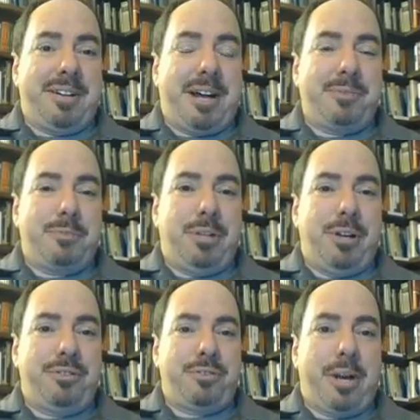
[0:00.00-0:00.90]
I was
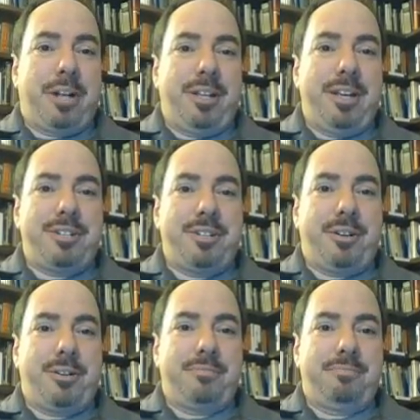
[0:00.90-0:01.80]
plugged directly into
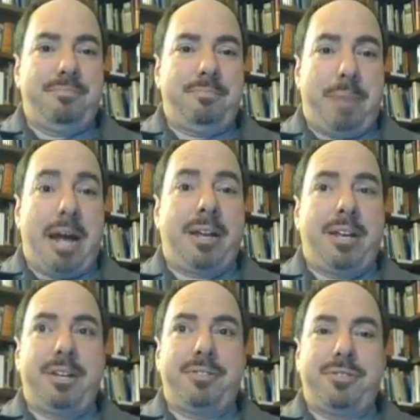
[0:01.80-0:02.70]
their
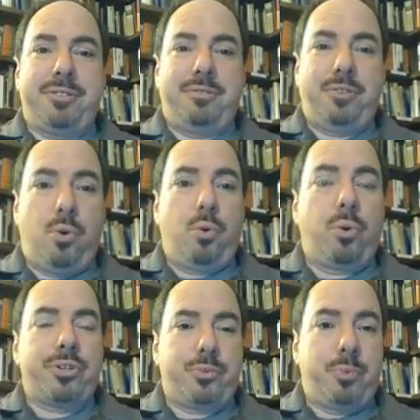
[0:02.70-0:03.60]
back-end
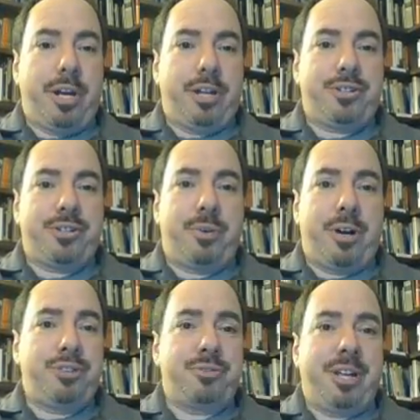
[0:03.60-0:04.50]
core switch, so a
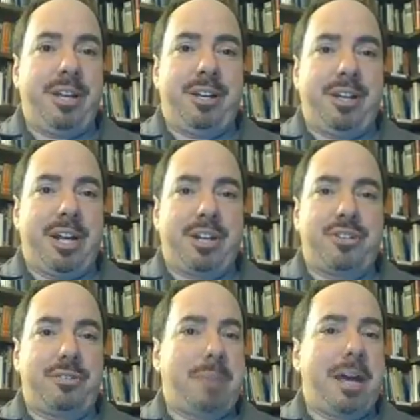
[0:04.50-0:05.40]
100 gig
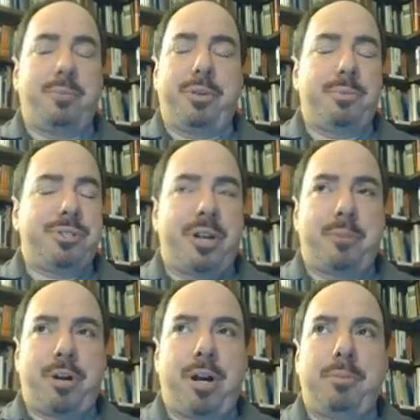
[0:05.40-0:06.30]
connection. Bandwidth was not a
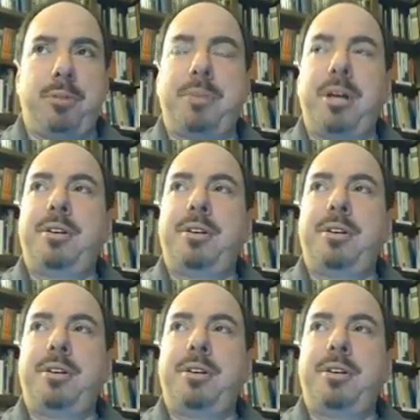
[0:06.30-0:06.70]
problem.